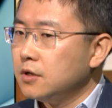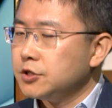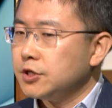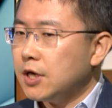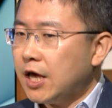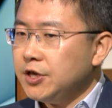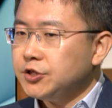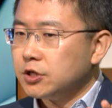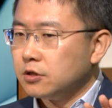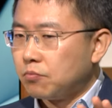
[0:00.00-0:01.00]
The
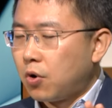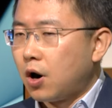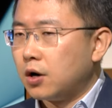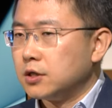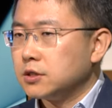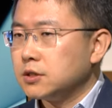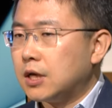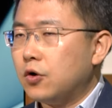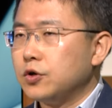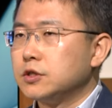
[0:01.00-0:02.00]
agent part
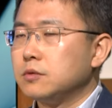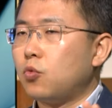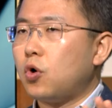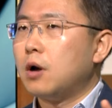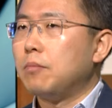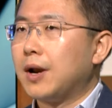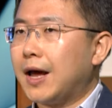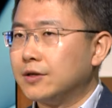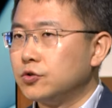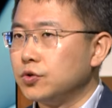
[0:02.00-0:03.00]
now is more
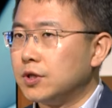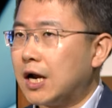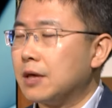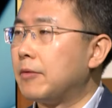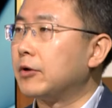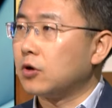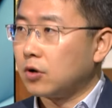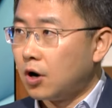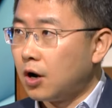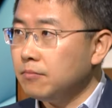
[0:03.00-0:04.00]
applied to the
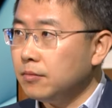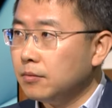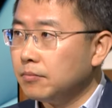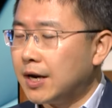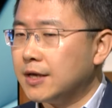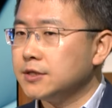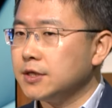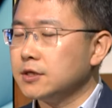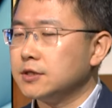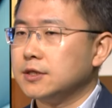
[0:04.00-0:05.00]
Alibaba.com, but I
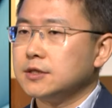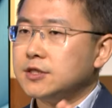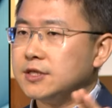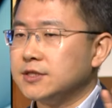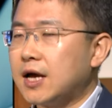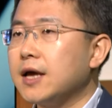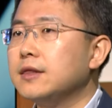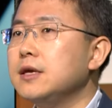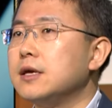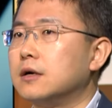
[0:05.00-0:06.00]
think this
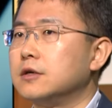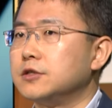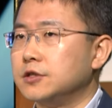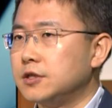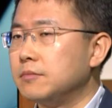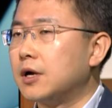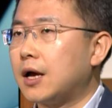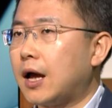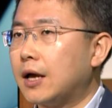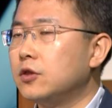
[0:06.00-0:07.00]
idea is similar.
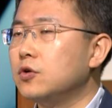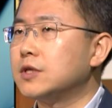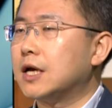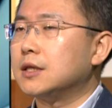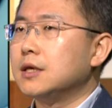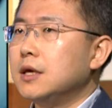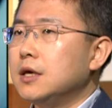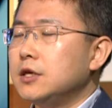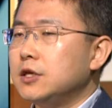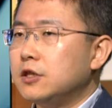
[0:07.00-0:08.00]
I know that
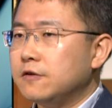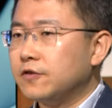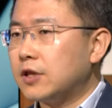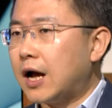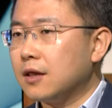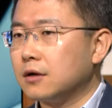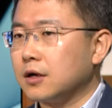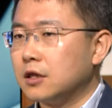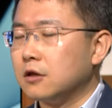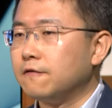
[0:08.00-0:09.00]
in different other
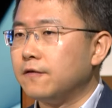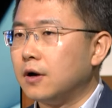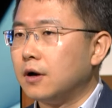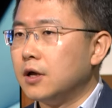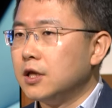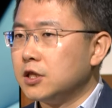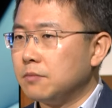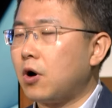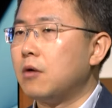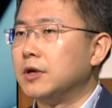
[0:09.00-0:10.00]
kind of
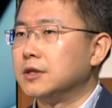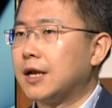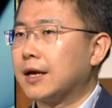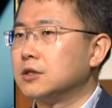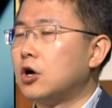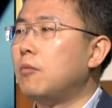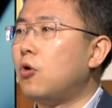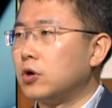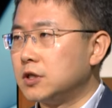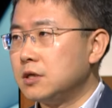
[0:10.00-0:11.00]
department like Taobao
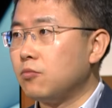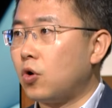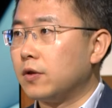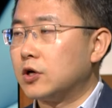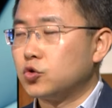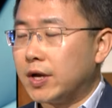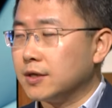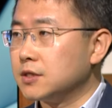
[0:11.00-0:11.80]
or Tmall, they're trying